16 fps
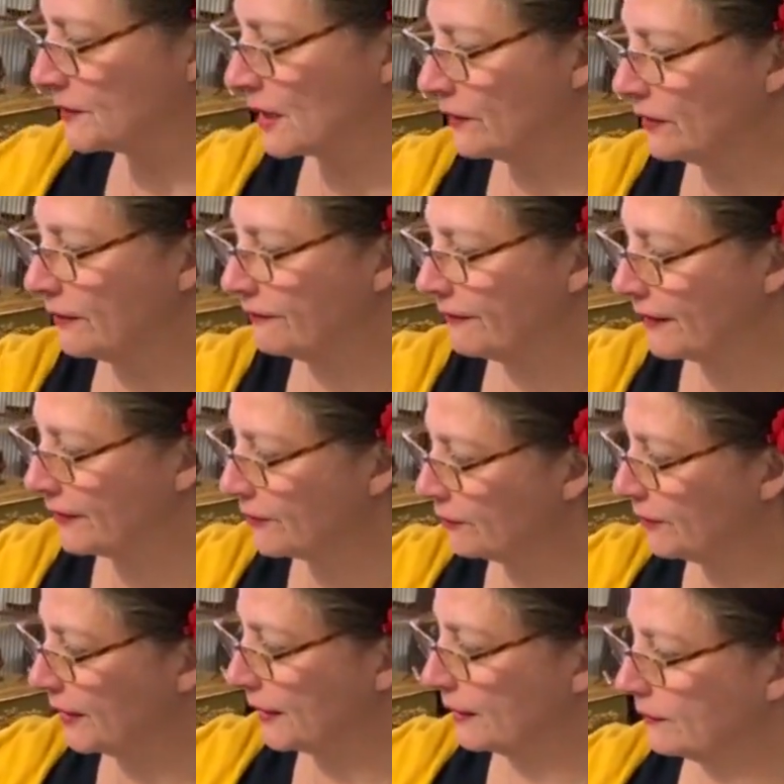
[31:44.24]
marvellous.
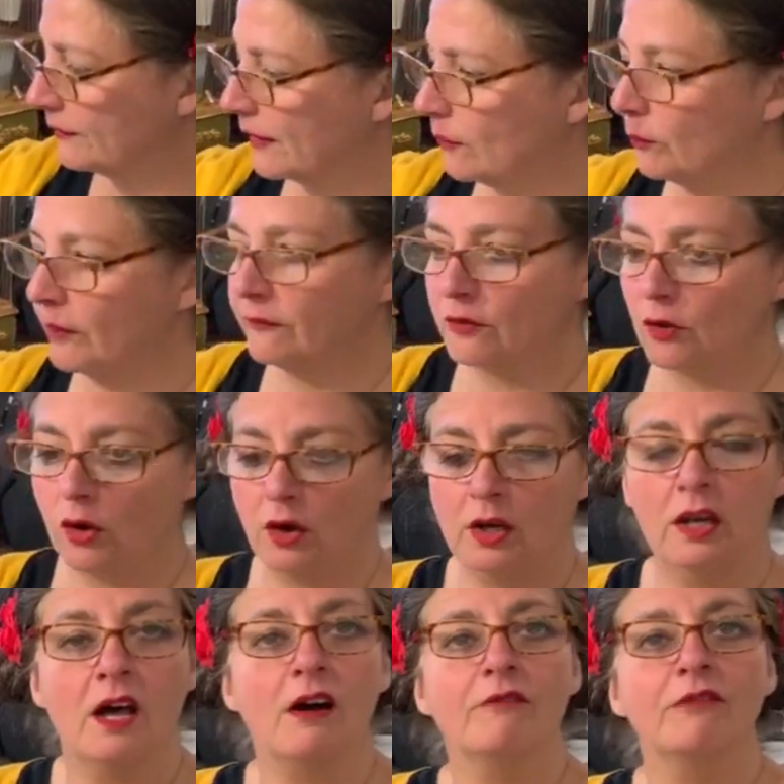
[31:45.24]
What, we've got
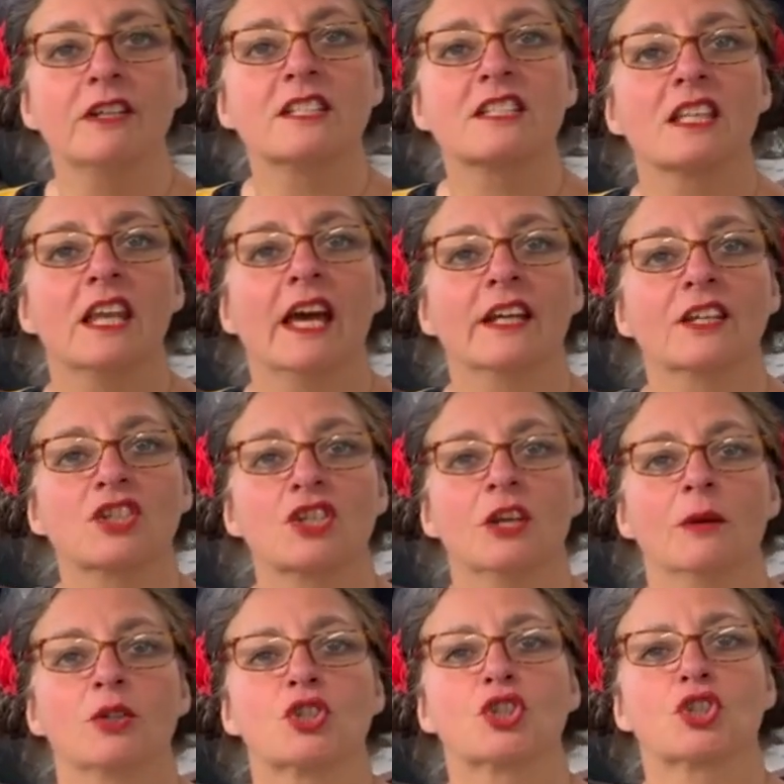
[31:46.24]
what, lovely oh. selection.
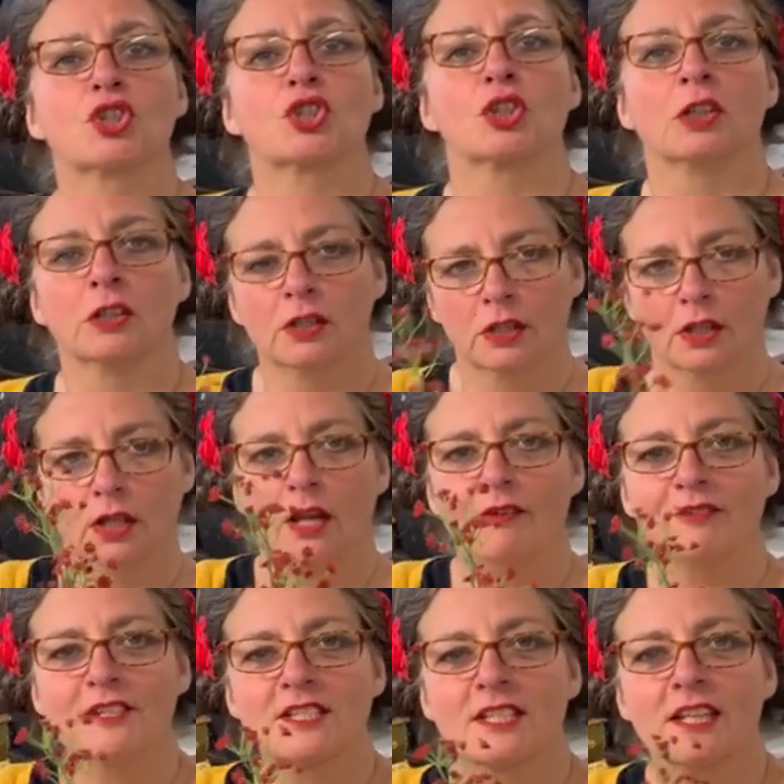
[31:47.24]
Oh, shh.
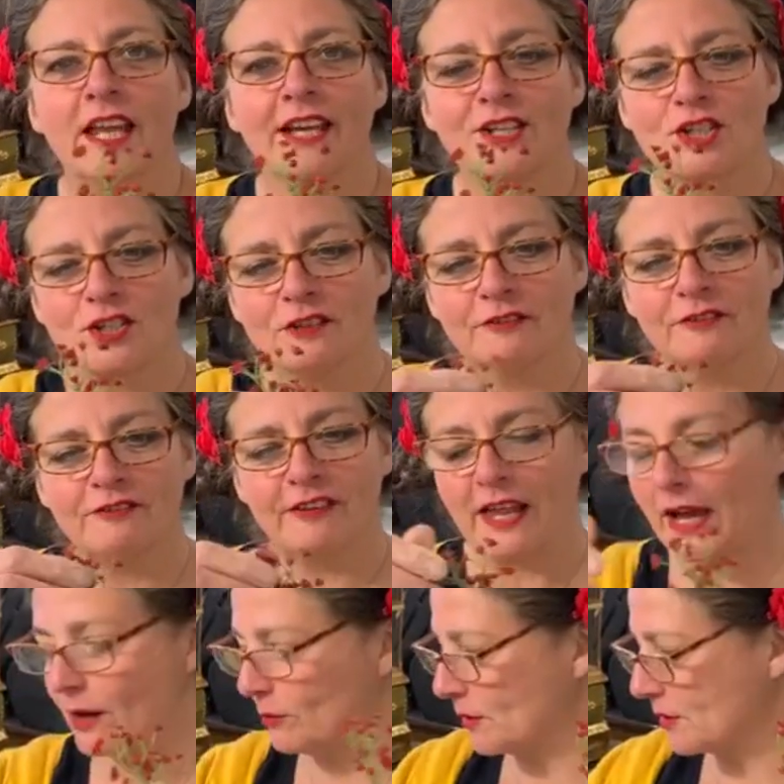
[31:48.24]
Lovely selection of
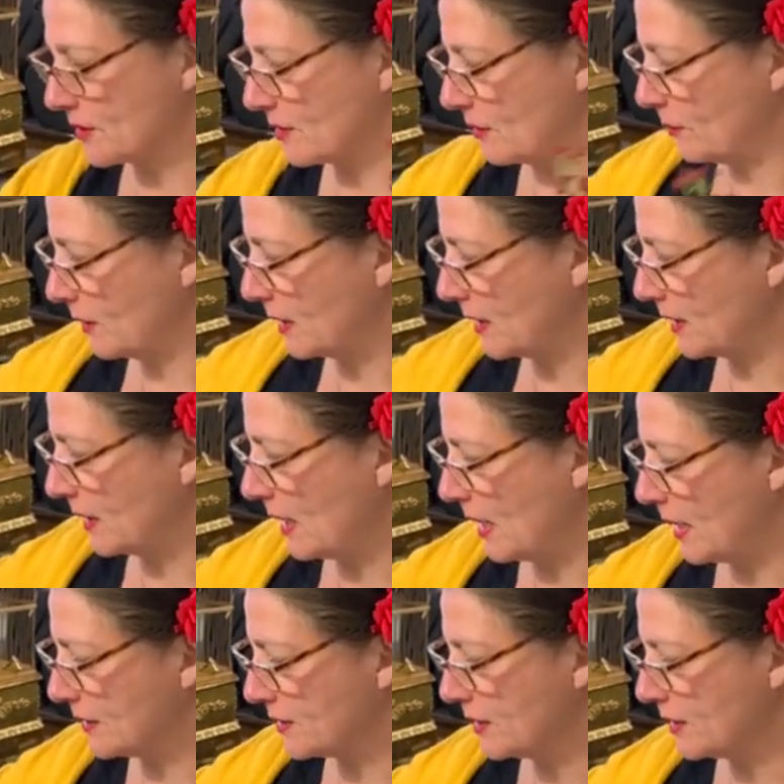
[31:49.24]
flowers. What glue? Uh,